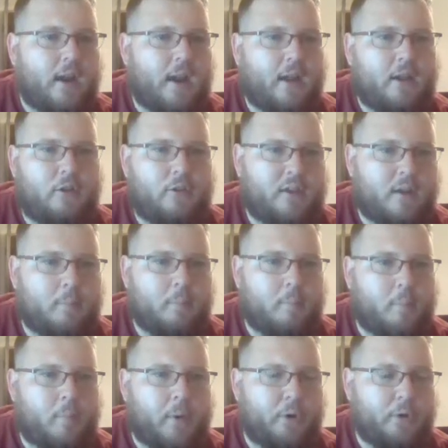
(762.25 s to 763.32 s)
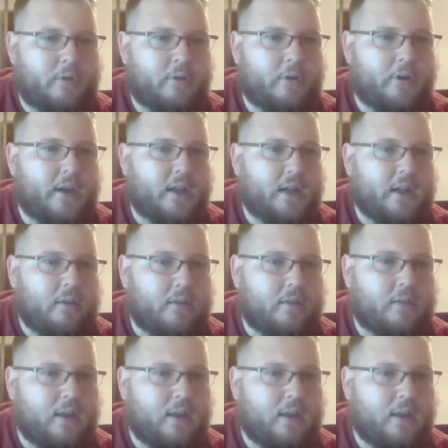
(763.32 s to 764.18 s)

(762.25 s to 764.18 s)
and you see both screens.